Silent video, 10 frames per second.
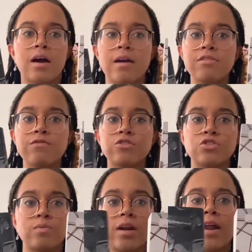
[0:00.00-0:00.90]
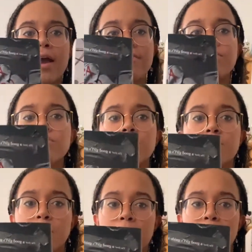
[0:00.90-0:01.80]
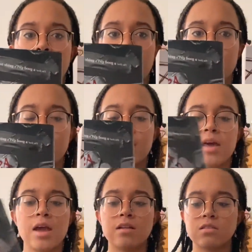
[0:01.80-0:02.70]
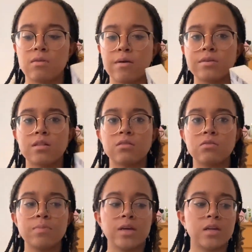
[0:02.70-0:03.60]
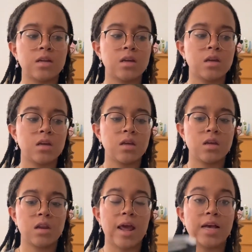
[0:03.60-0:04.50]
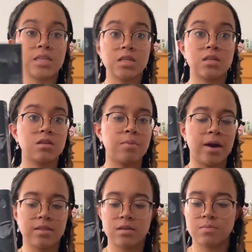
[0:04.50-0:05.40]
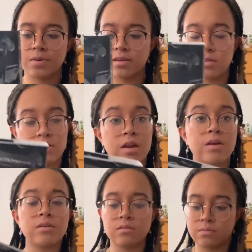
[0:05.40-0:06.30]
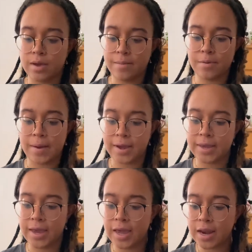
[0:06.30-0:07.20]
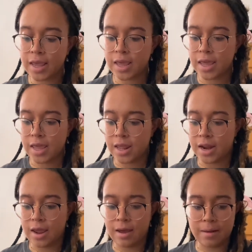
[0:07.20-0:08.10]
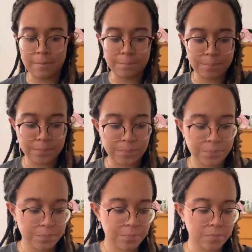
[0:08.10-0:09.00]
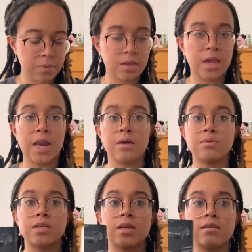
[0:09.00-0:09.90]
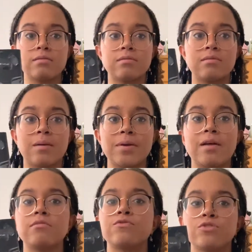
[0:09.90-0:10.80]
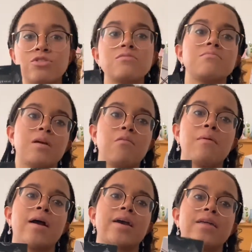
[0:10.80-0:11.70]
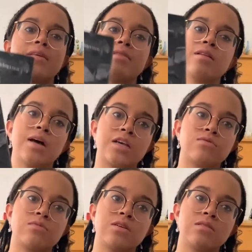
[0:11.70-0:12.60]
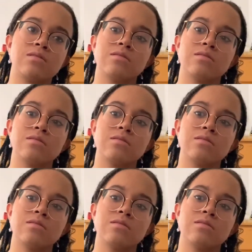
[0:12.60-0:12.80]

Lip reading: the first one, and I have the first one in paperback, and so I was a little bit hesitant to buy this because it's not out in paperback yet. And I was like, I'm gonna have the first 2 in paperback and then the last one